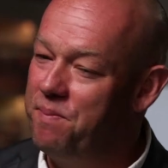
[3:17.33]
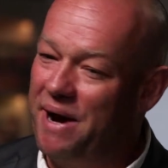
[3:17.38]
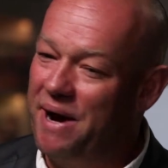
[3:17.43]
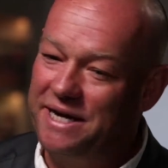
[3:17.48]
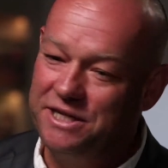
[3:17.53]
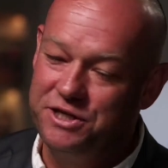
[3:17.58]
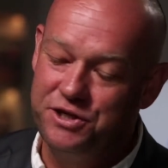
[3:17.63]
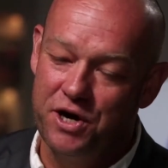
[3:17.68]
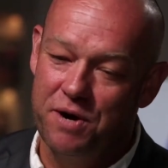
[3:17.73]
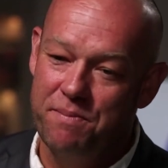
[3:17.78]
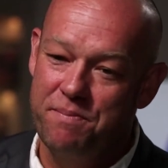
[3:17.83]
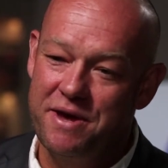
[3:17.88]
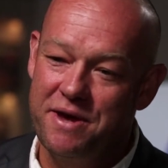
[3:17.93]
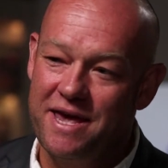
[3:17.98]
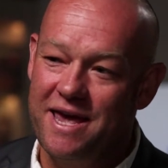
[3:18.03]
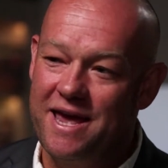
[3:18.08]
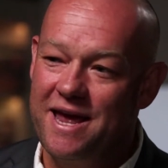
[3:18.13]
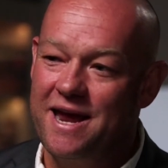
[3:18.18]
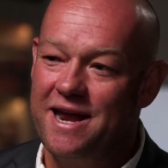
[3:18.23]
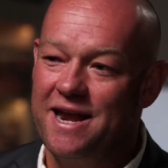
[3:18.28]
By
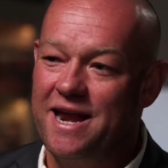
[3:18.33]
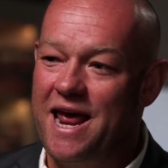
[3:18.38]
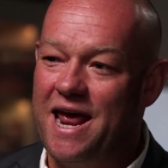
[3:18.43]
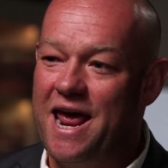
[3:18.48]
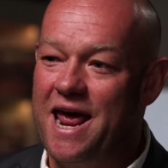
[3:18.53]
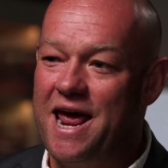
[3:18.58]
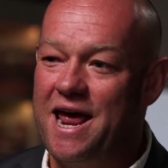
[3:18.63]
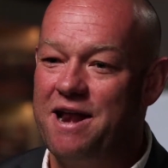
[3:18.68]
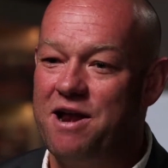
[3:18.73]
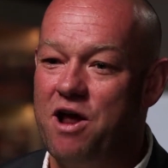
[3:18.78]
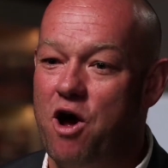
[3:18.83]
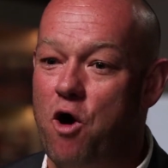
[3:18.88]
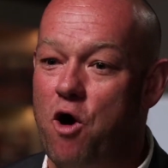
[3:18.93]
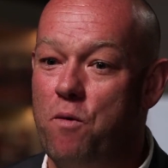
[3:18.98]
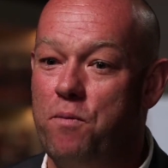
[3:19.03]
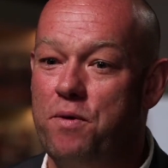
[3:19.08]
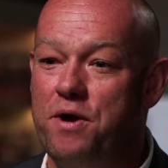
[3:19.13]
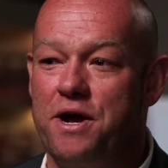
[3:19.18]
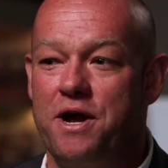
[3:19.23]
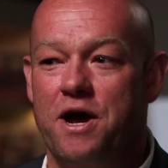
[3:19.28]
jumping in and
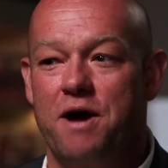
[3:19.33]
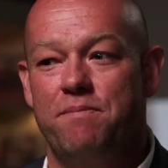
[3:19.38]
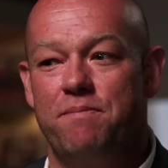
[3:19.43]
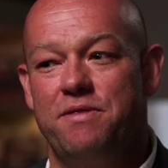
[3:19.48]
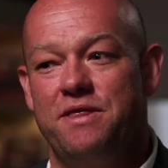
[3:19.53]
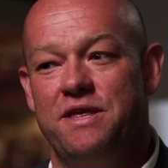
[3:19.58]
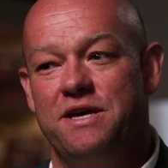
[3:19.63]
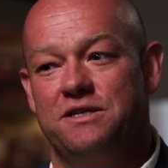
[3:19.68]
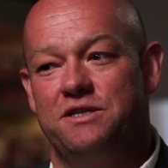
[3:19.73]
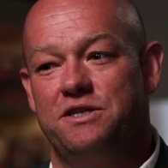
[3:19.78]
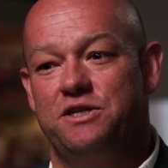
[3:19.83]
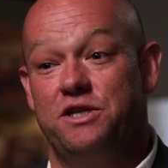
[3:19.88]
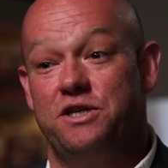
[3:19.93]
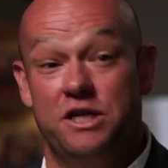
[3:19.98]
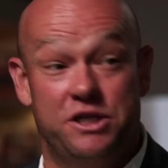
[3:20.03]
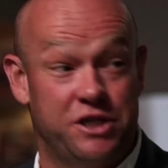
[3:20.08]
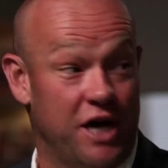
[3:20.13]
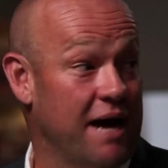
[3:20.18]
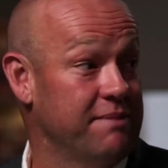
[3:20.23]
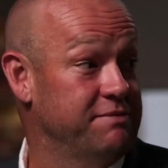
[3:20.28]
opening up
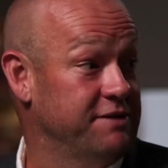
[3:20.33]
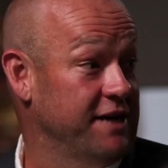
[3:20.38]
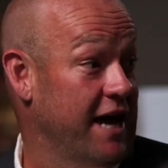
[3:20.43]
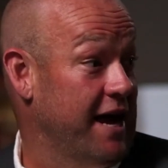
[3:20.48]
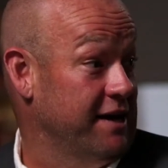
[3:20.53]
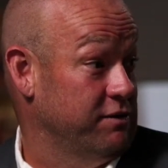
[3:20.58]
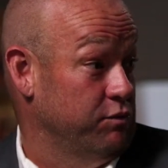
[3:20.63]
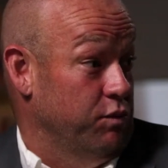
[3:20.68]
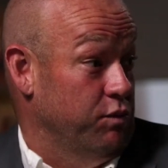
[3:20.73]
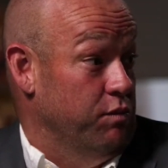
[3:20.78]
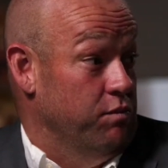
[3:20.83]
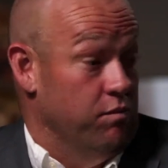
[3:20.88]
the Jobs Act,